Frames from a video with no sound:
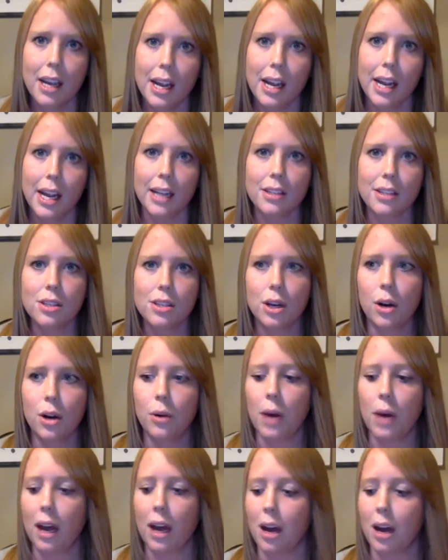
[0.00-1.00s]
And so
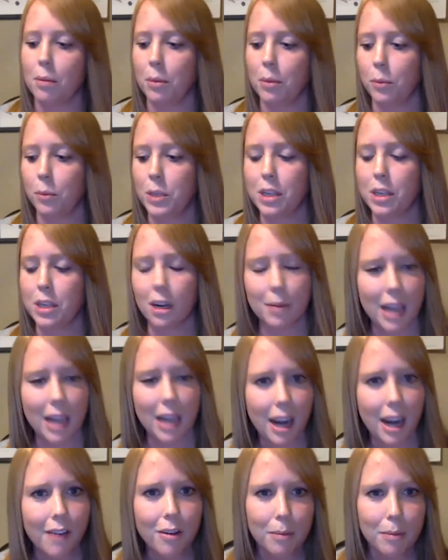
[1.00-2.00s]
we talk about
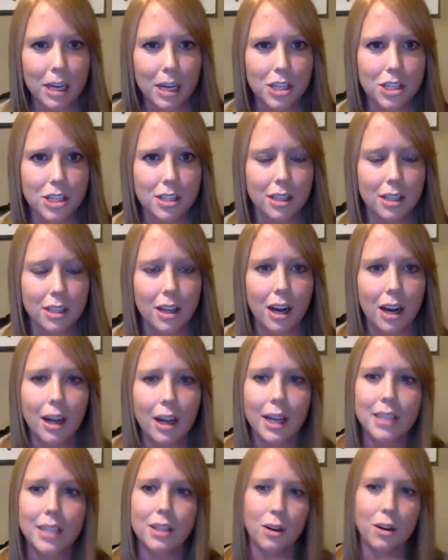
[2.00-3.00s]
affirmations a lot.
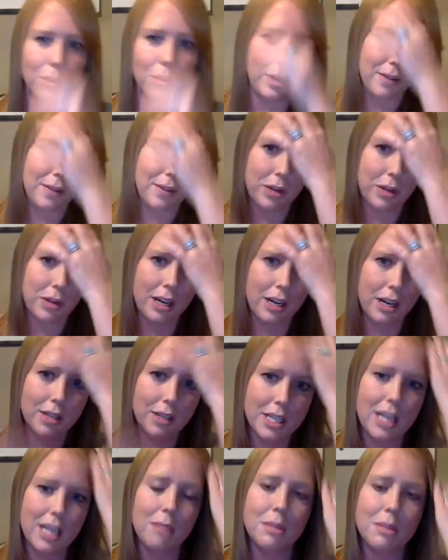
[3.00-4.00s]
We have 3 different
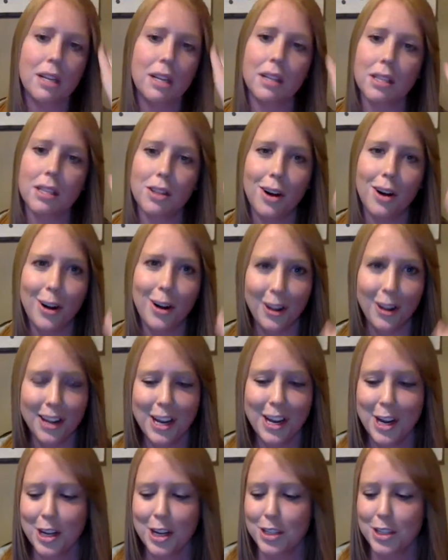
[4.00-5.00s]
teams on this call.
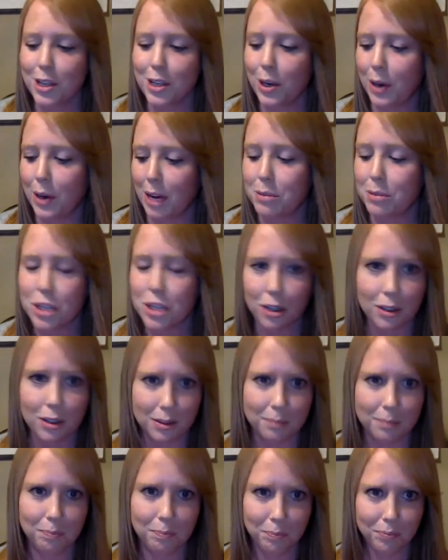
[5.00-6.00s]
So I'm sure
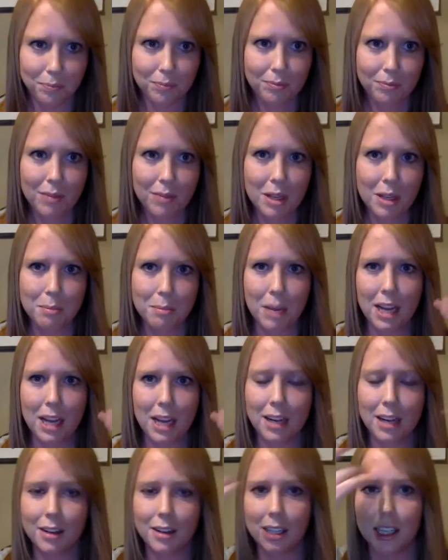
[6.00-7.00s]
Megan
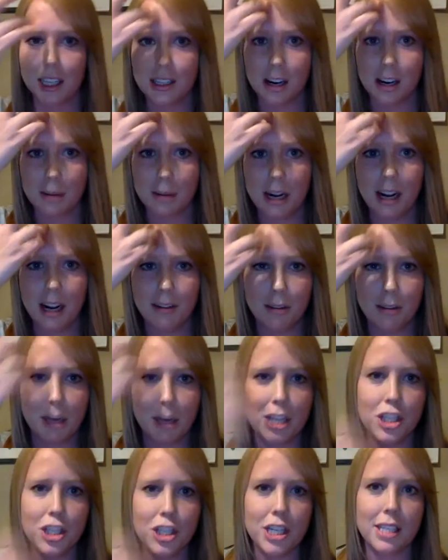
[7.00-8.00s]
and Colette talk about
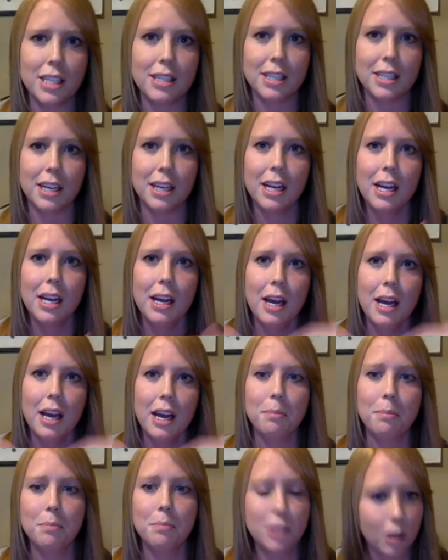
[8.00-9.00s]
affirmations and,
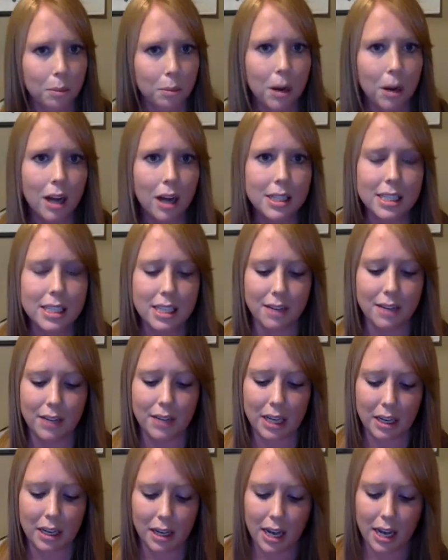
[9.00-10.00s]
you know,
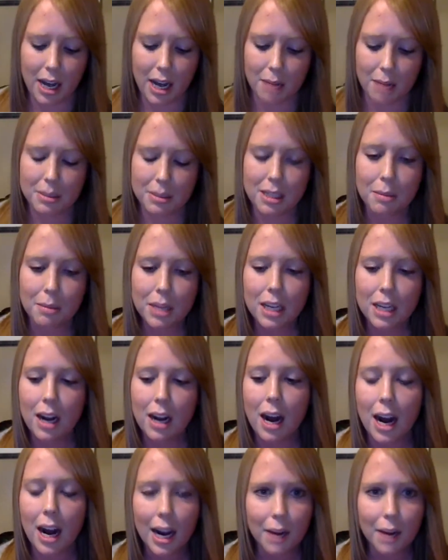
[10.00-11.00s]
positivity. Something
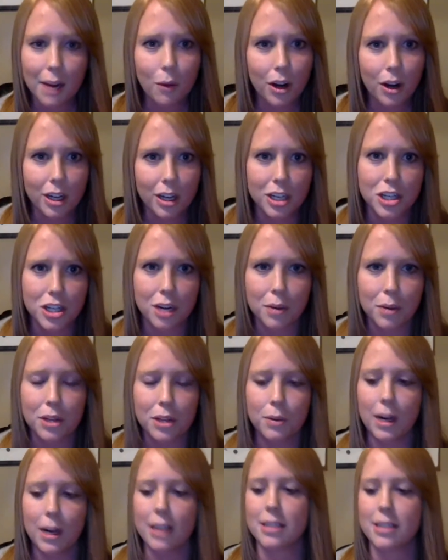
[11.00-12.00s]
I wanted to share with you
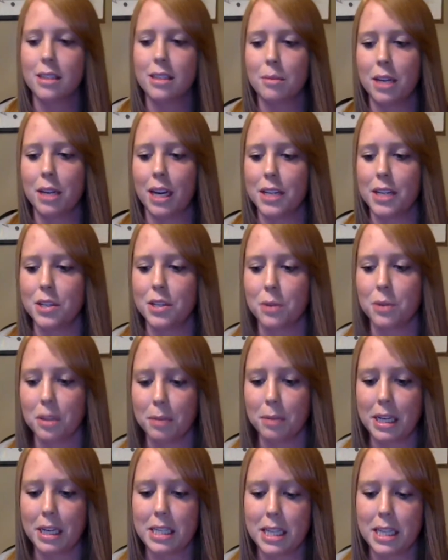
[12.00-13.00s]
guys and something I do with
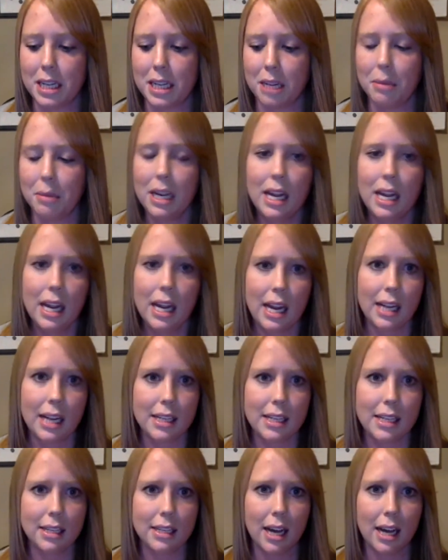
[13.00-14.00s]
my team is